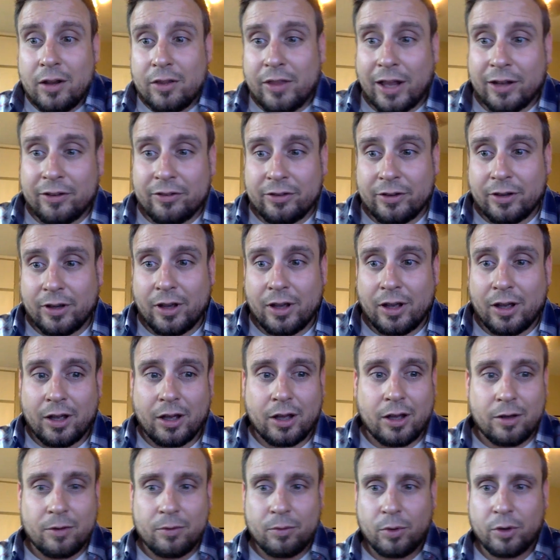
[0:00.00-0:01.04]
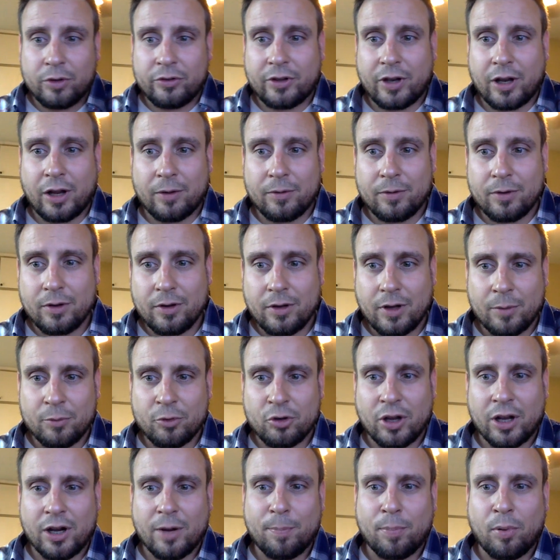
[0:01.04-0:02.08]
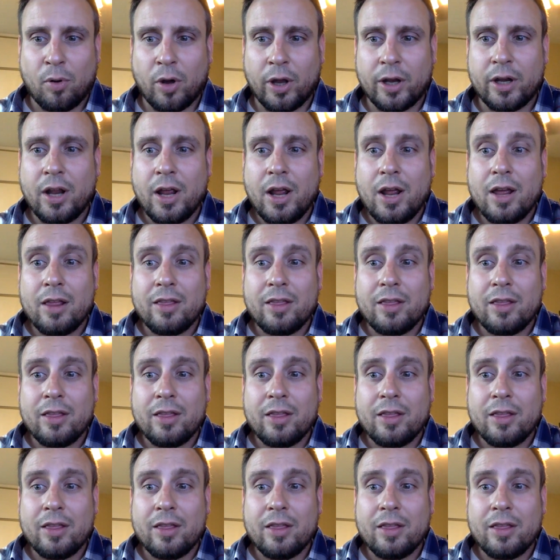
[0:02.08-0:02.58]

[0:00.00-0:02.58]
That's, where's it at? I'm trying to point.